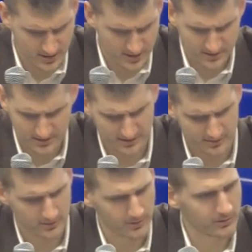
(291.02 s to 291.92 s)
He
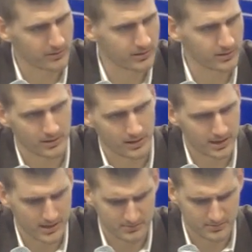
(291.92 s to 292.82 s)
scored a little
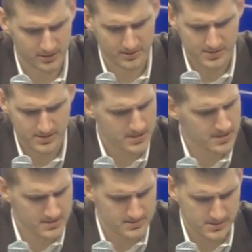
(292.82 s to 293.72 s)
layup, but,
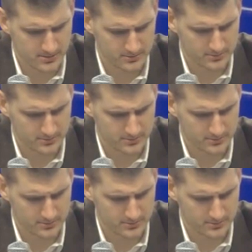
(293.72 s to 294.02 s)
you know,